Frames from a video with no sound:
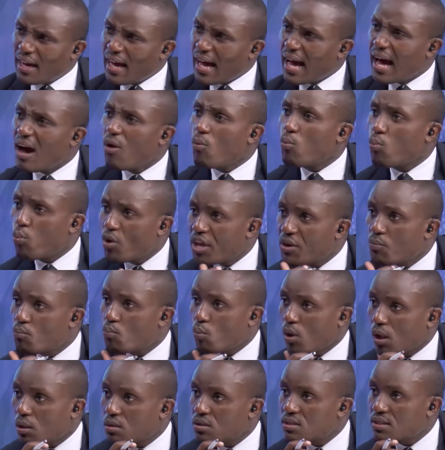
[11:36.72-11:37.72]
are we
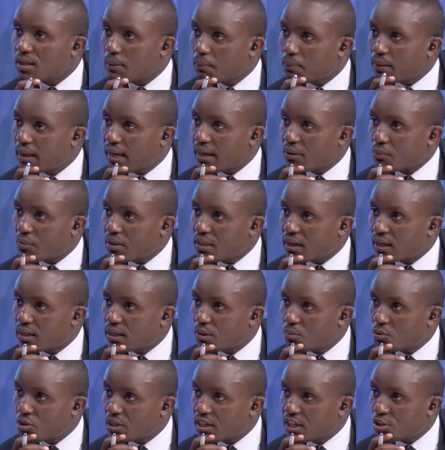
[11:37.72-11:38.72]
well supplied with
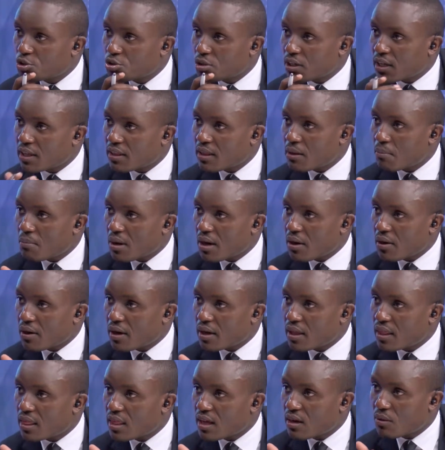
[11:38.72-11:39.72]
accommodation in the
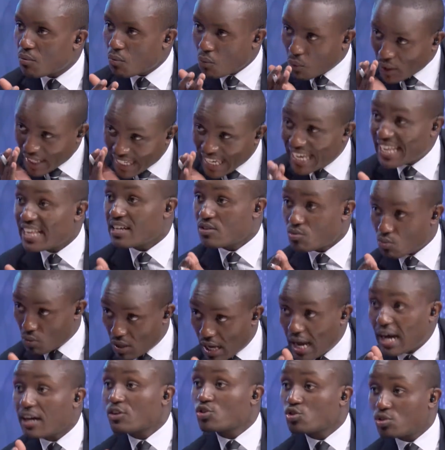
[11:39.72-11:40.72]
Mara that Kenyans will
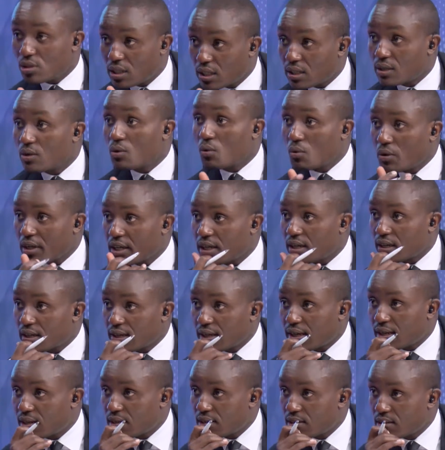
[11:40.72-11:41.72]
actually go in and
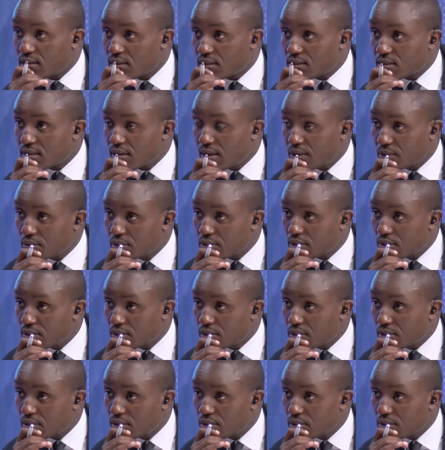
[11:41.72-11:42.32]
get it at a discount?